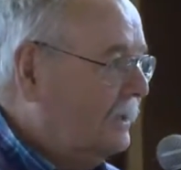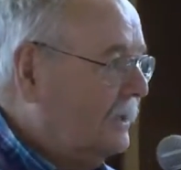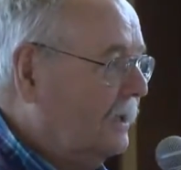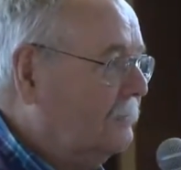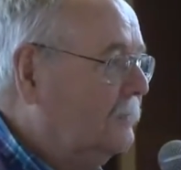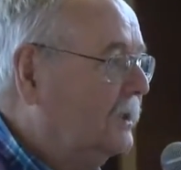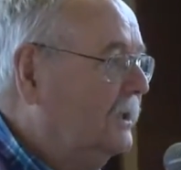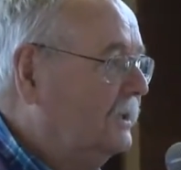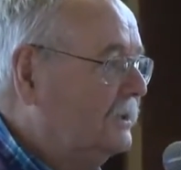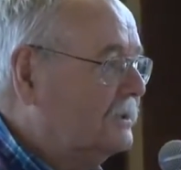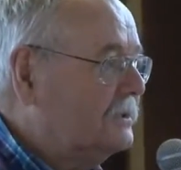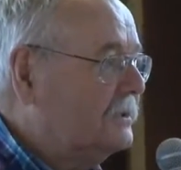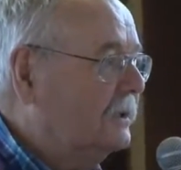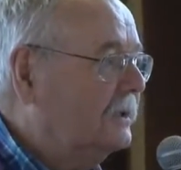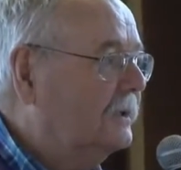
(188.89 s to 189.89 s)

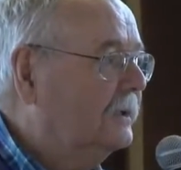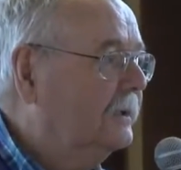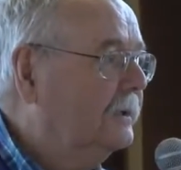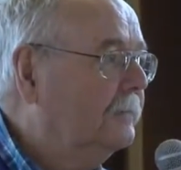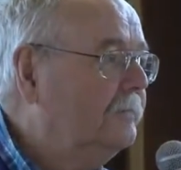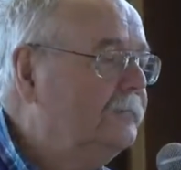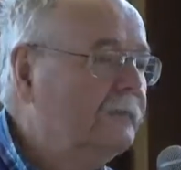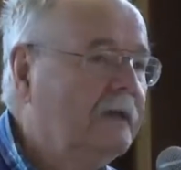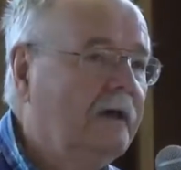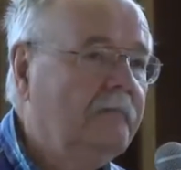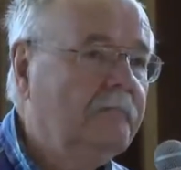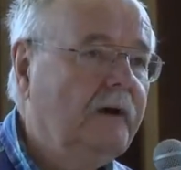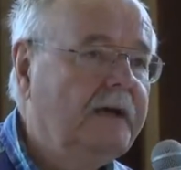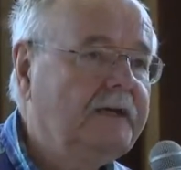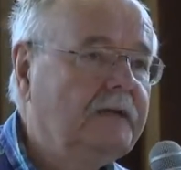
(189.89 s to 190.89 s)
McGinnis
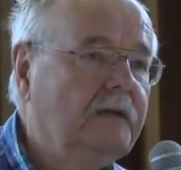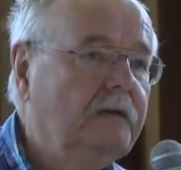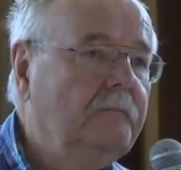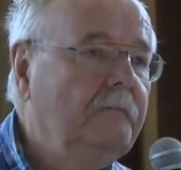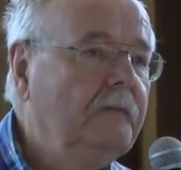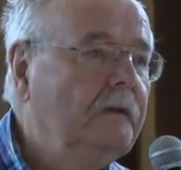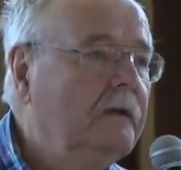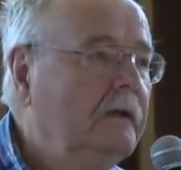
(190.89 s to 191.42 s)
and Michael